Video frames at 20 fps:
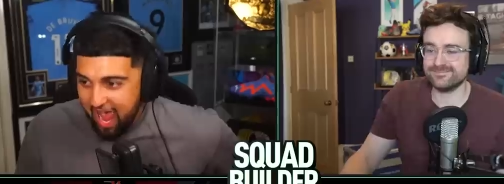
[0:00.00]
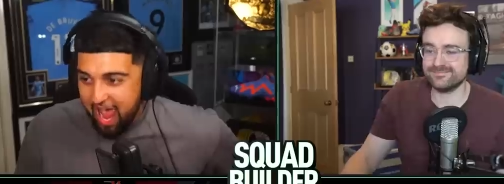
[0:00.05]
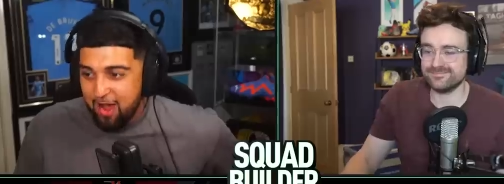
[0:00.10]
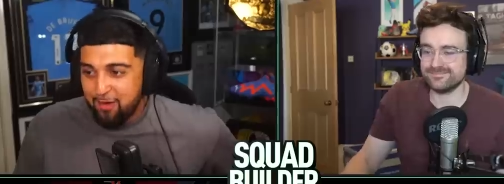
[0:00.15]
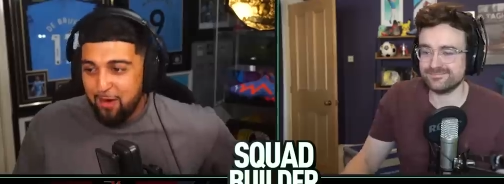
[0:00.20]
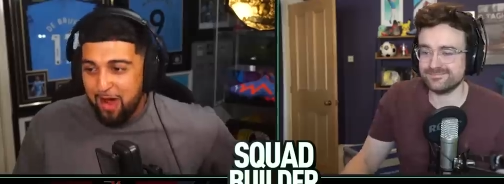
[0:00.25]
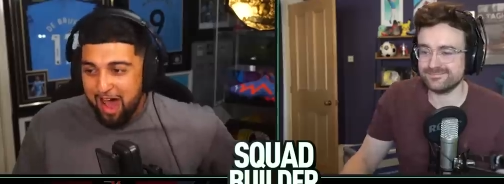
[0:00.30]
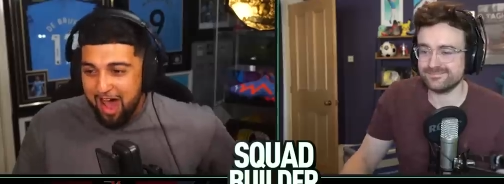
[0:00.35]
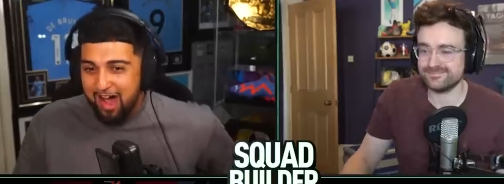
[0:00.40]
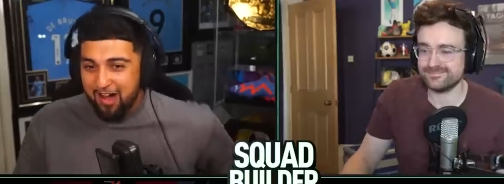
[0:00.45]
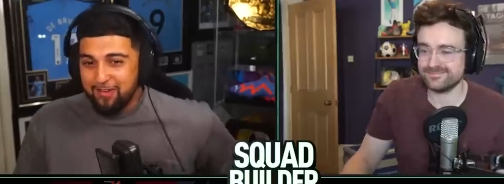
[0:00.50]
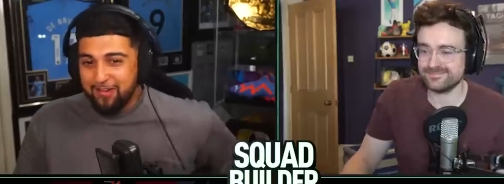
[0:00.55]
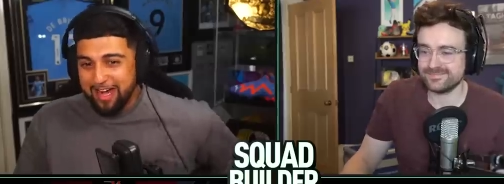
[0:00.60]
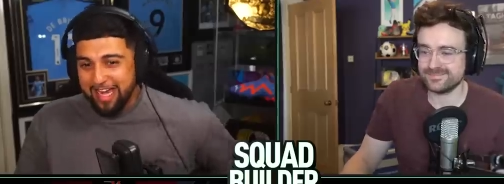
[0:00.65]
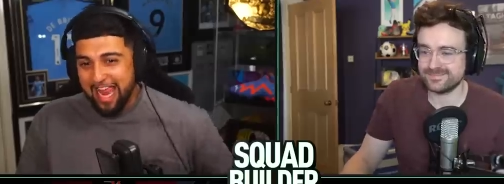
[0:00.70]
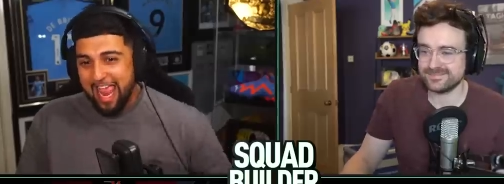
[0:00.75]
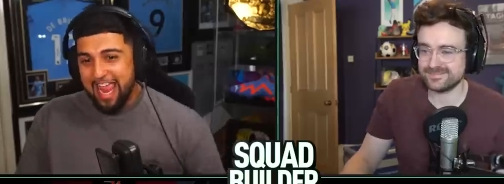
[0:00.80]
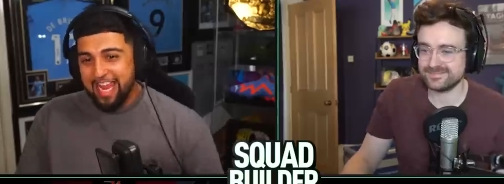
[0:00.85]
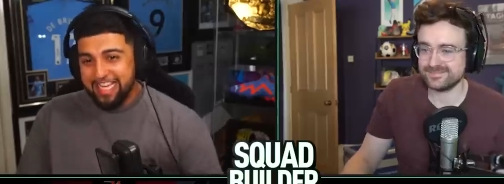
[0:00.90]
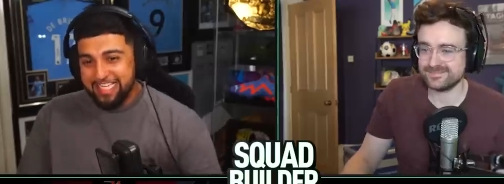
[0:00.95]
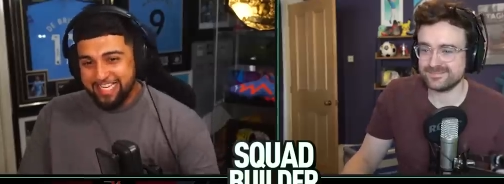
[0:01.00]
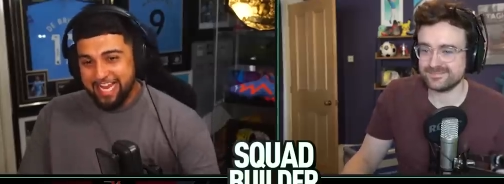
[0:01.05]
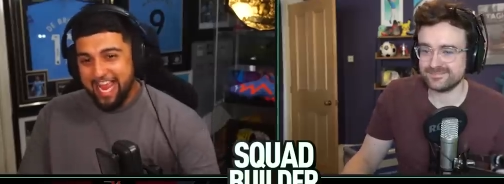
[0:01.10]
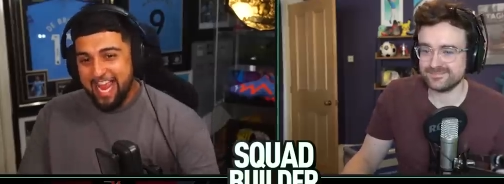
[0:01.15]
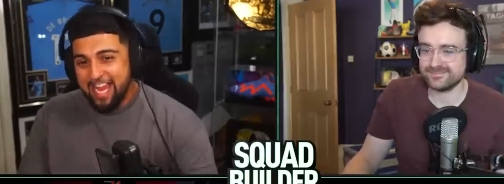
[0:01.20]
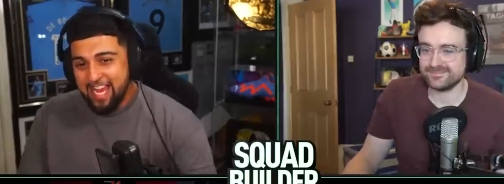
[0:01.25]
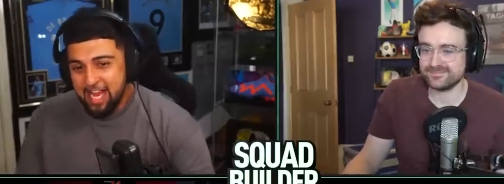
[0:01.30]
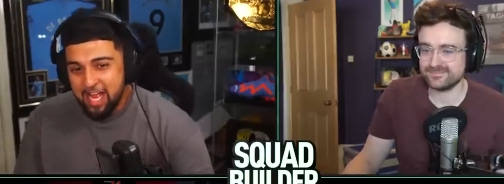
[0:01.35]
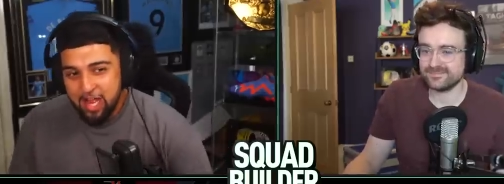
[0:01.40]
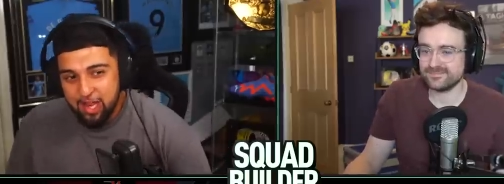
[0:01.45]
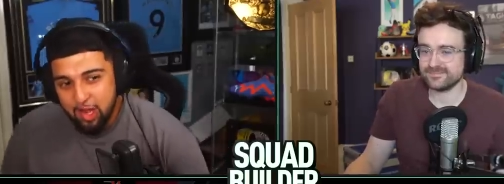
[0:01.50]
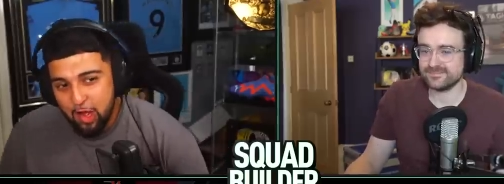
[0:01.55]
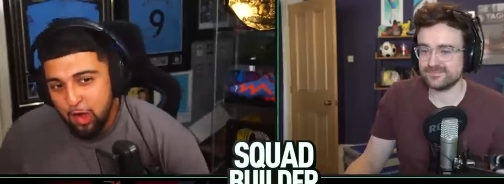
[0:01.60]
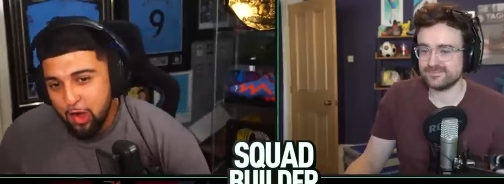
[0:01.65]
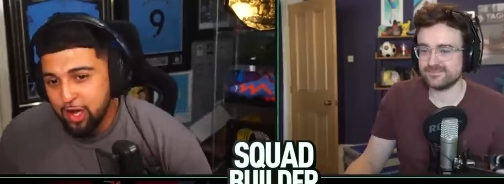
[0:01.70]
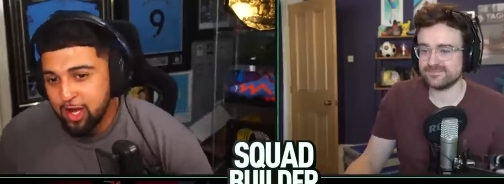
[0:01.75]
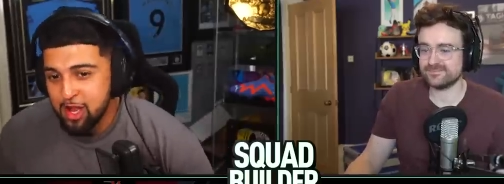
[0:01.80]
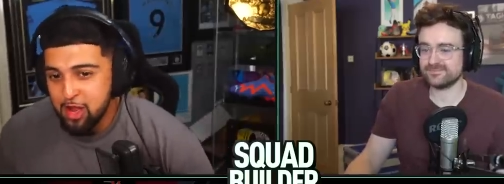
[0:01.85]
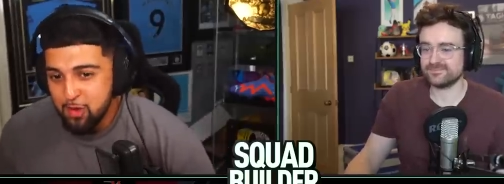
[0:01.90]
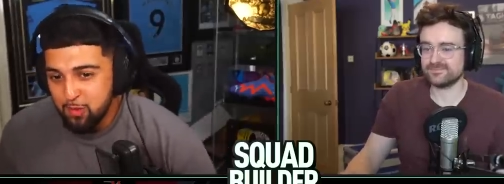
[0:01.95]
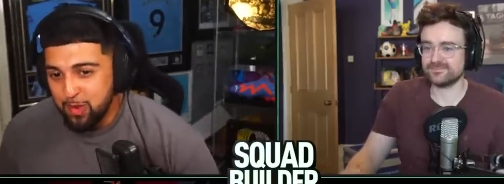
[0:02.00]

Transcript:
Speaker 1: How are we, AJ? Look,